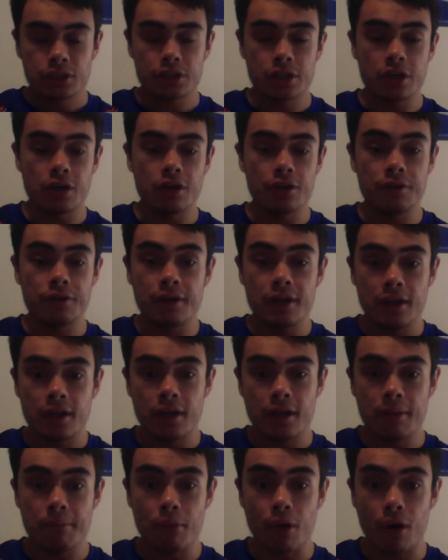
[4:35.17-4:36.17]
So,
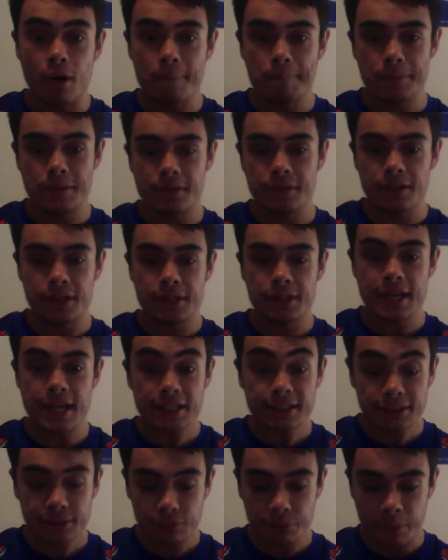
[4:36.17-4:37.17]
in my opinion,
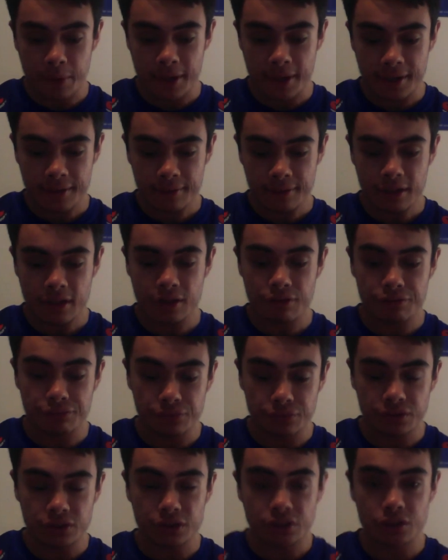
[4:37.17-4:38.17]
next week,
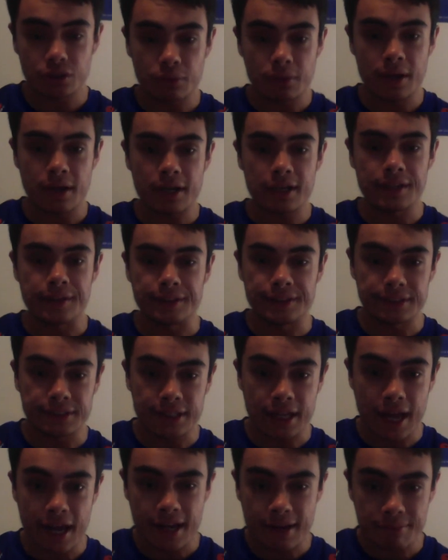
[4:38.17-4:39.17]
if Fusitua is
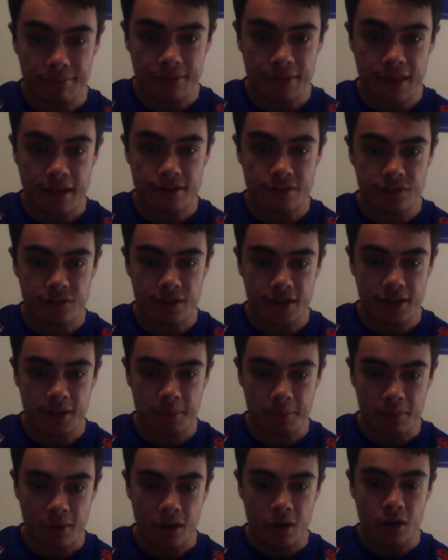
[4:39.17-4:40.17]
named in that
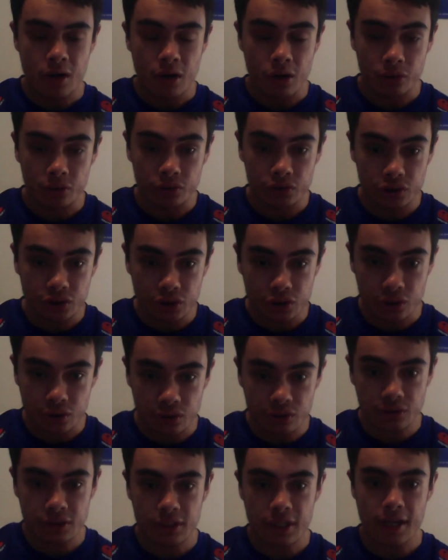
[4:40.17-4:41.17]
team on
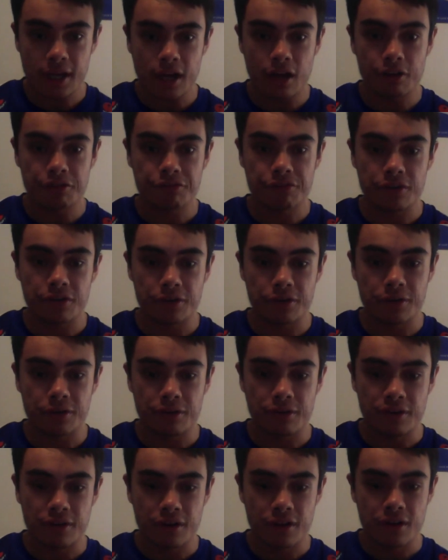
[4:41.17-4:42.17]
Tuesday
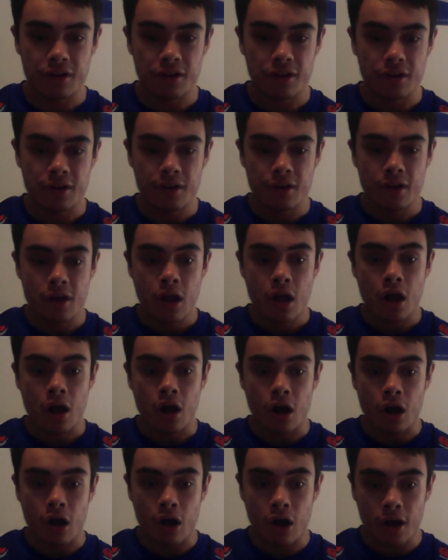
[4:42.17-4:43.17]
afternoon,
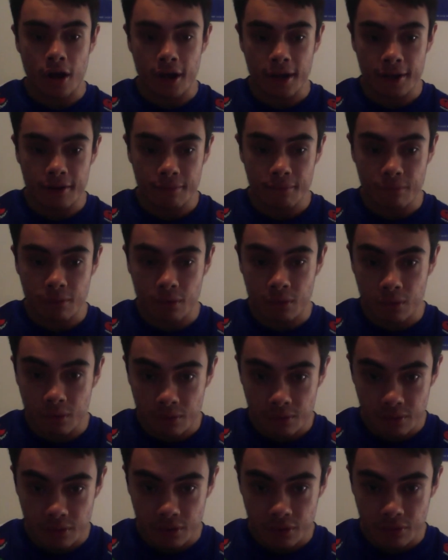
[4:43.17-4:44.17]
I
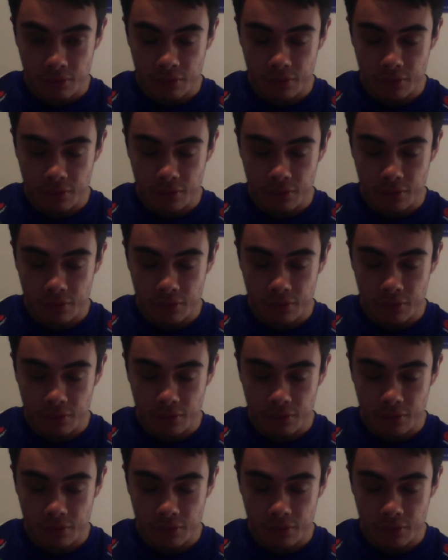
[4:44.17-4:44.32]
will